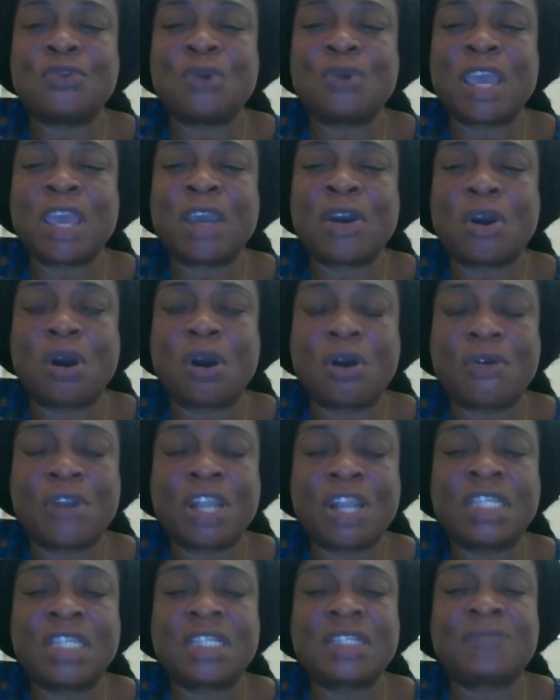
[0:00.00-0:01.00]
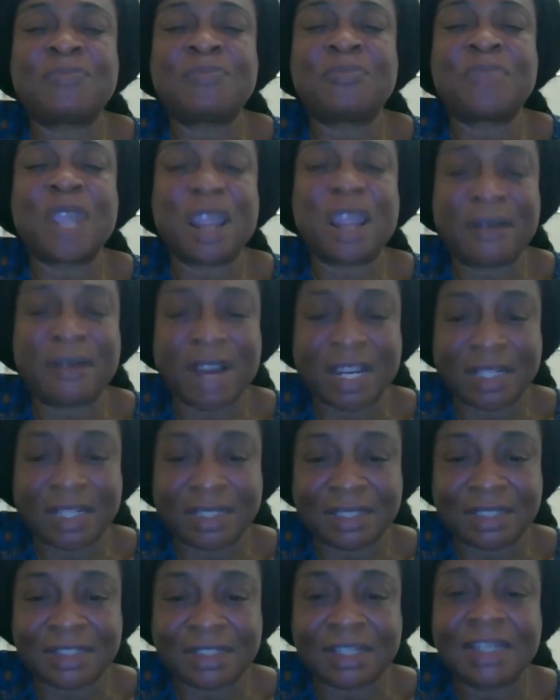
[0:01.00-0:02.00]
to encourage
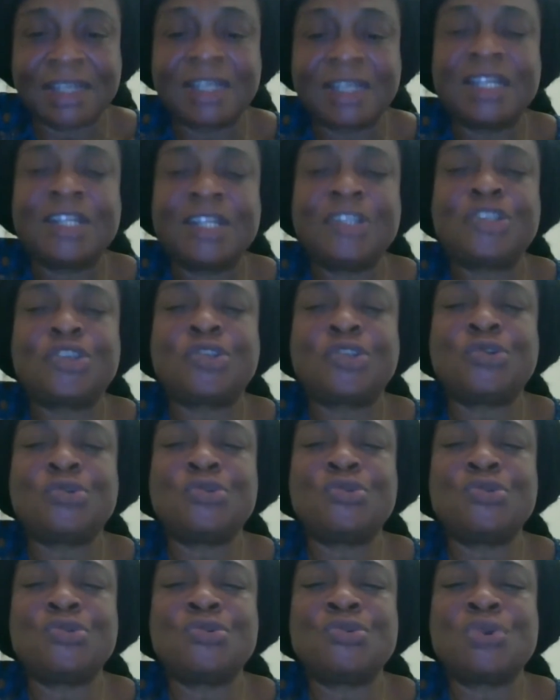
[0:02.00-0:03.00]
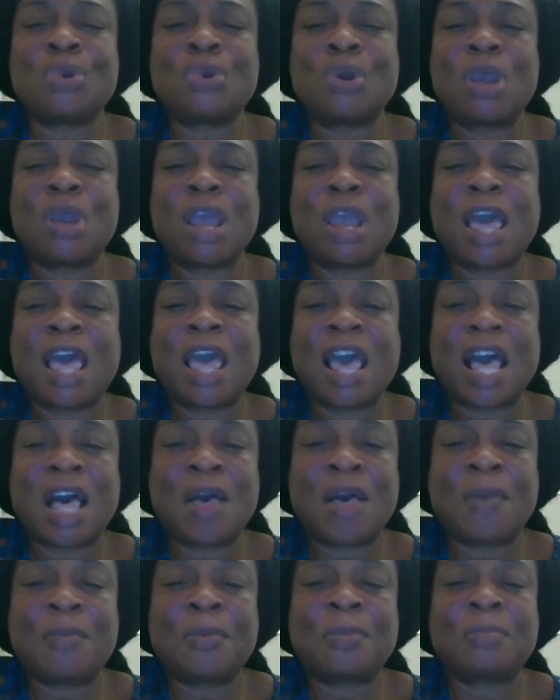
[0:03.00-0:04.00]
parents to
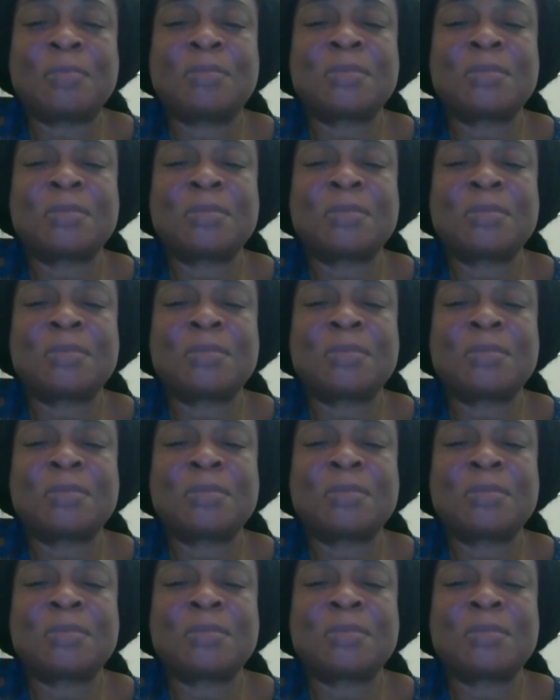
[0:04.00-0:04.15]
help